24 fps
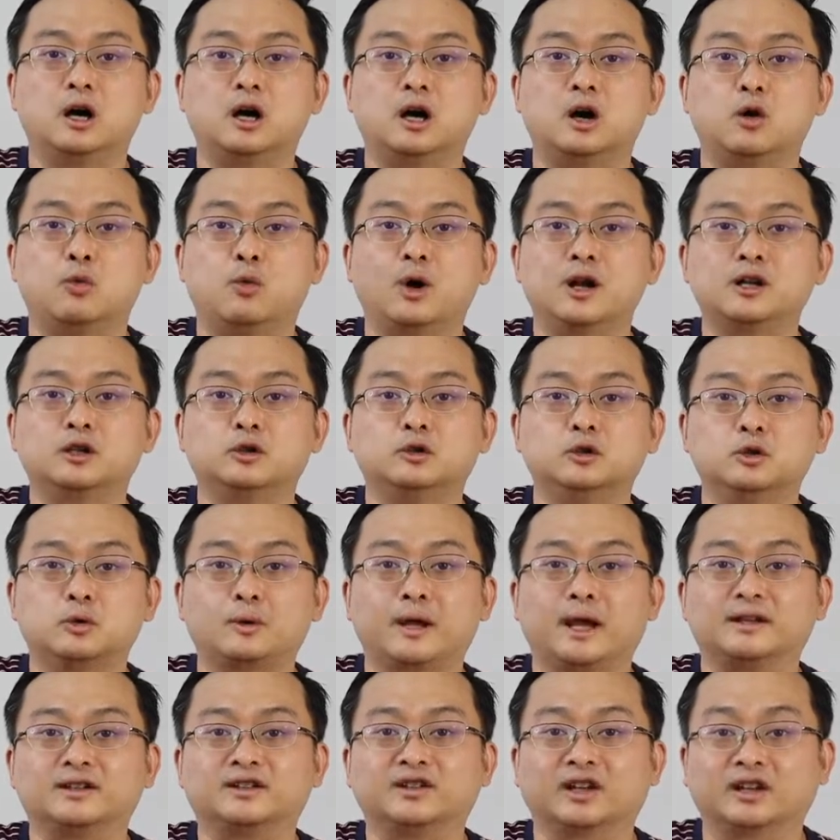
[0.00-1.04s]
want to
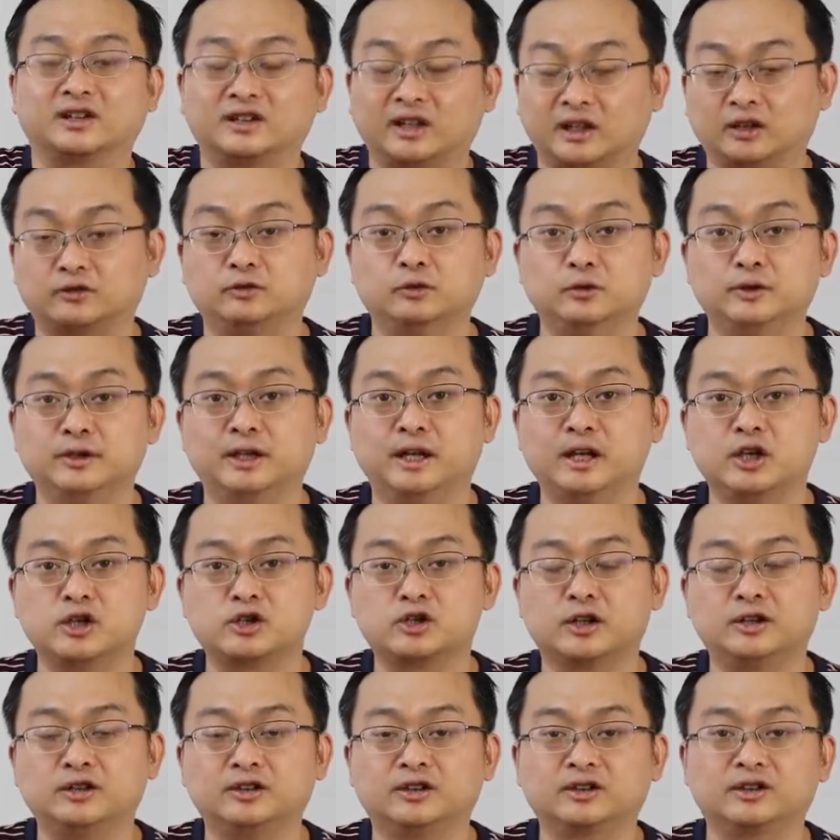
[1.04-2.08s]
look at successful
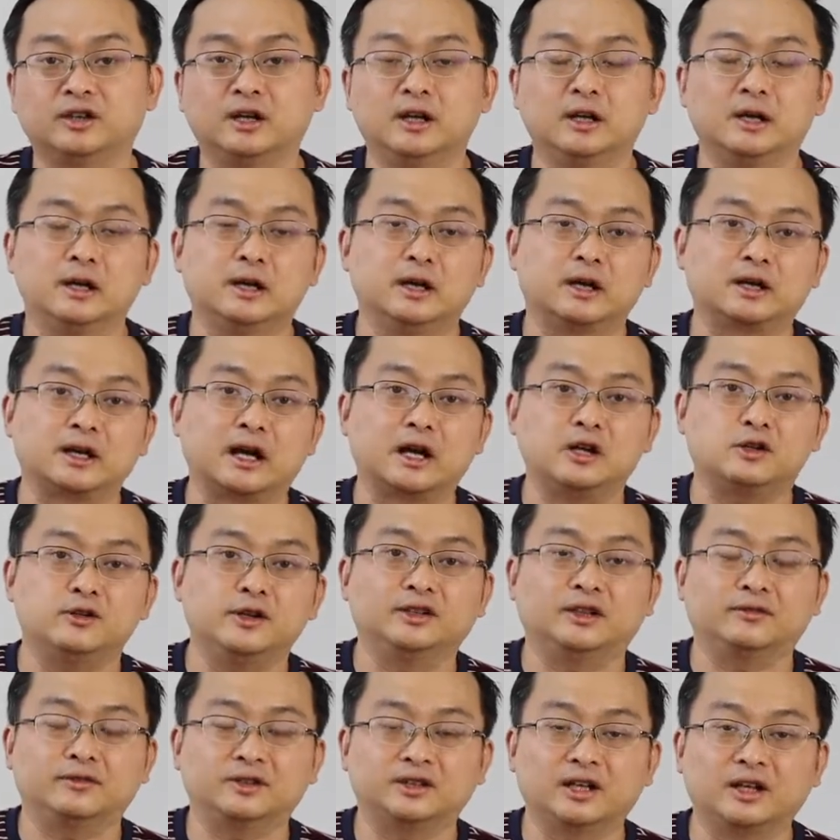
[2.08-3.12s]
nations,
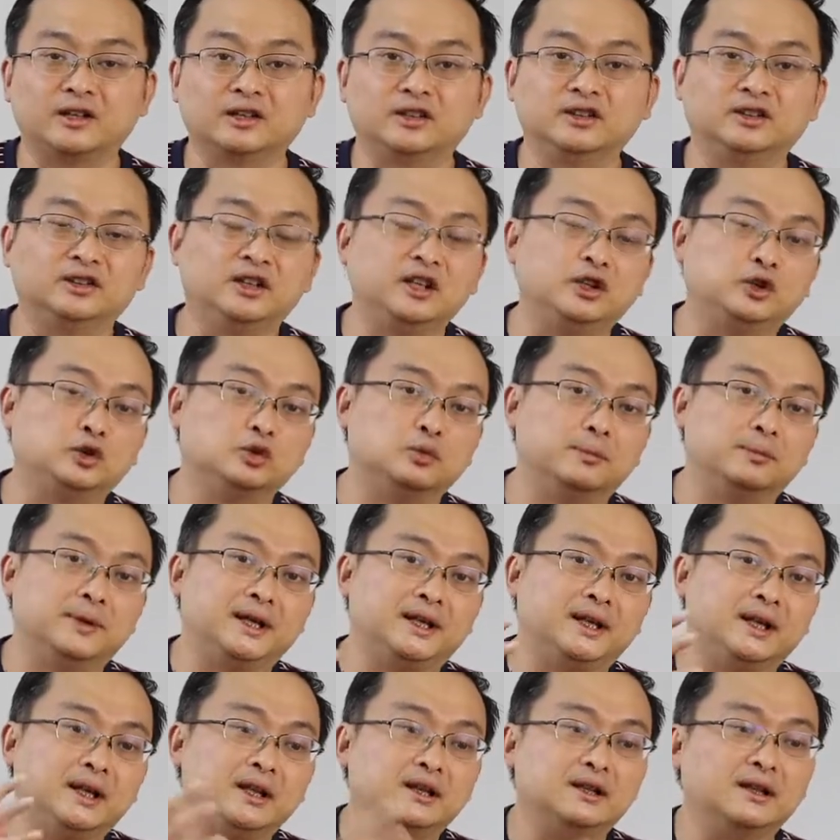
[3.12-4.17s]
countries have a tendency to
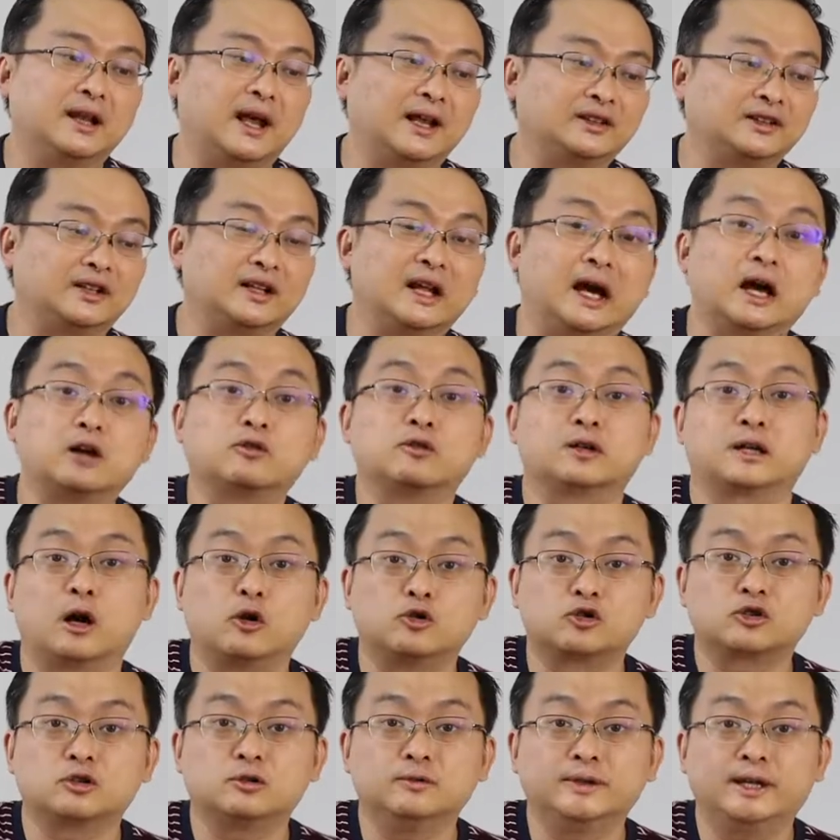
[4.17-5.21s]
begin as an
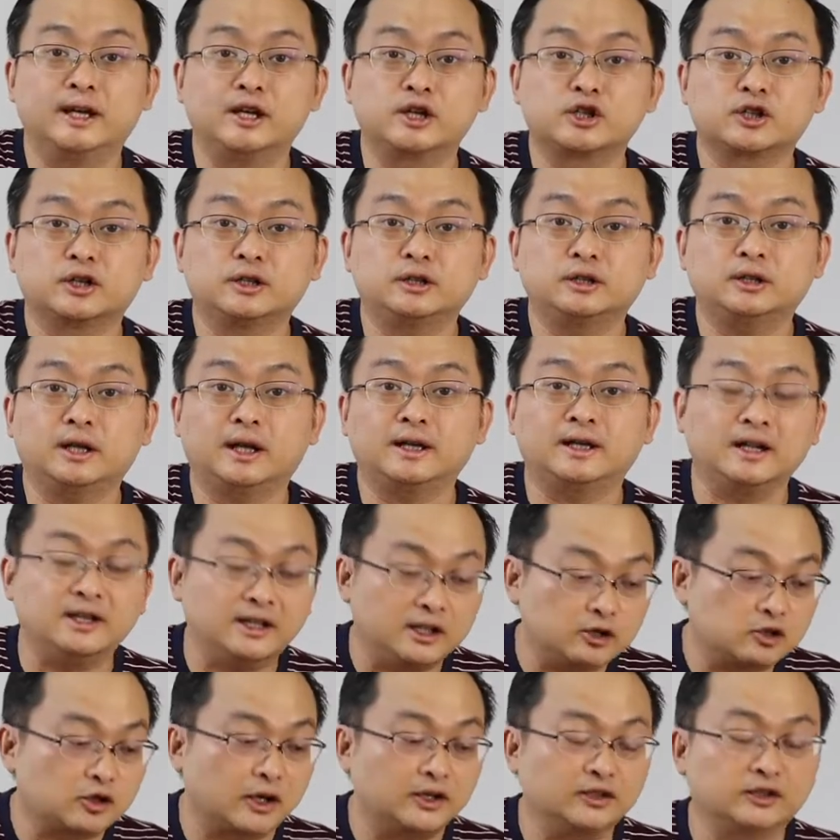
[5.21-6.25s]
agricultural nation and then
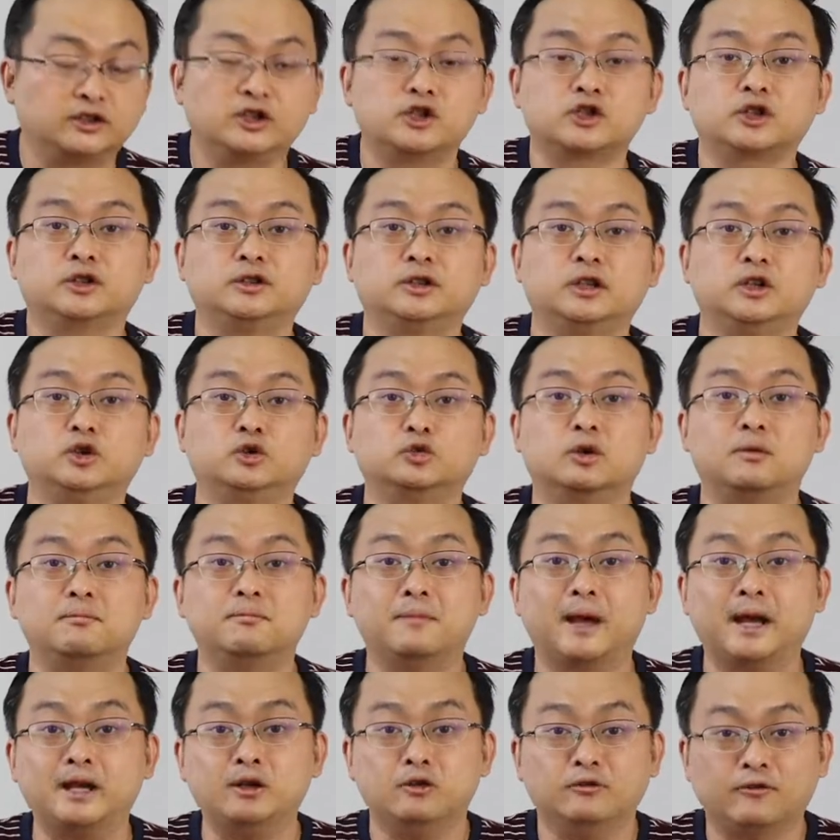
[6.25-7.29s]
they transition into a
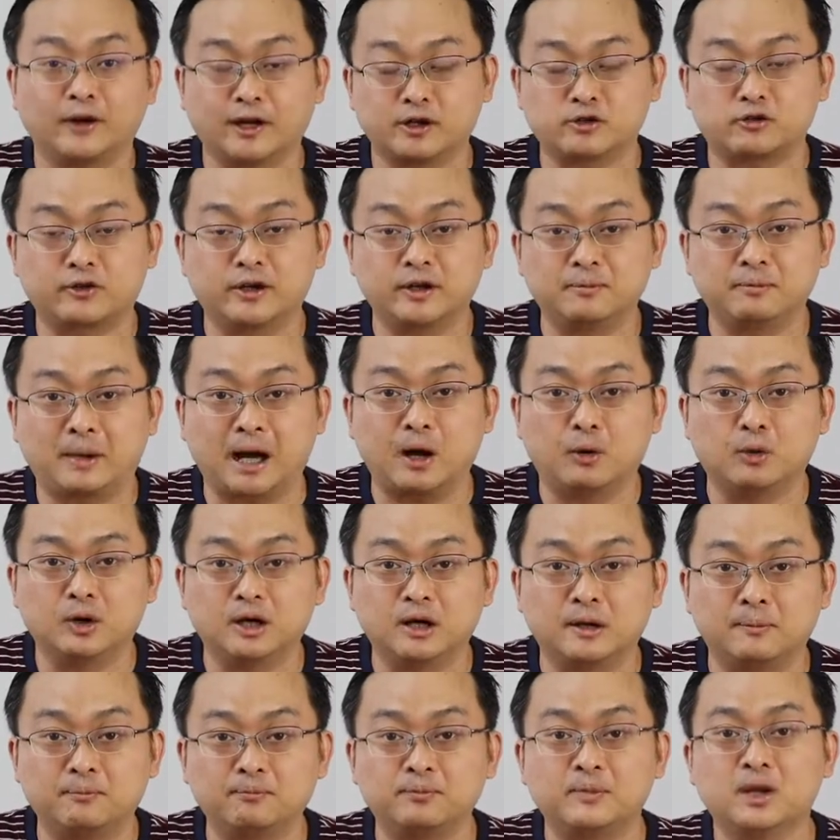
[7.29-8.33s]
manufacturing
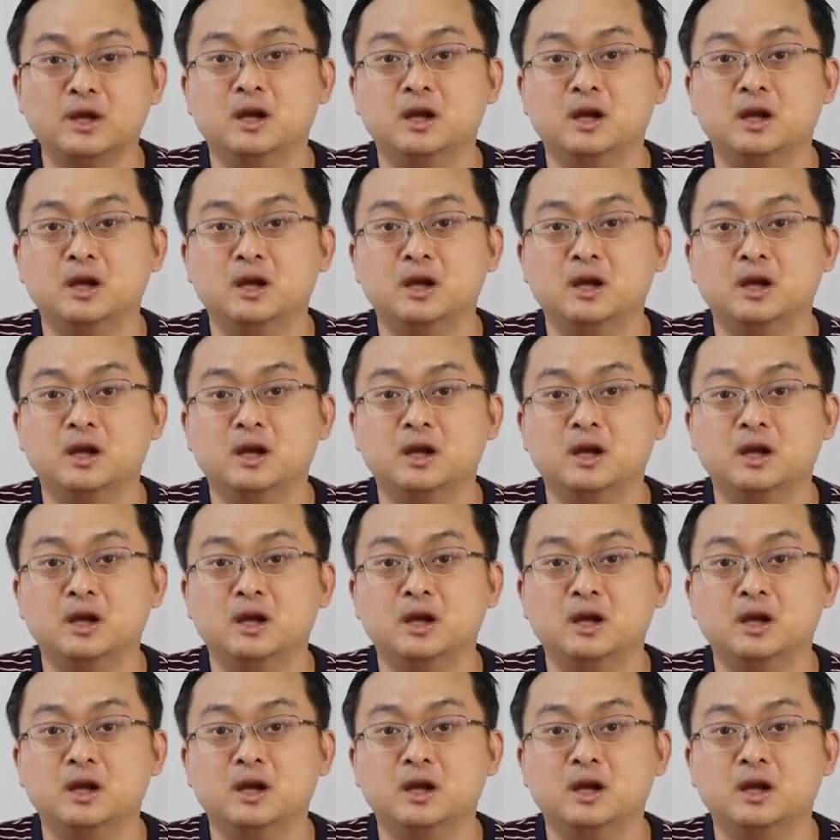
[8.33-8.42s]
power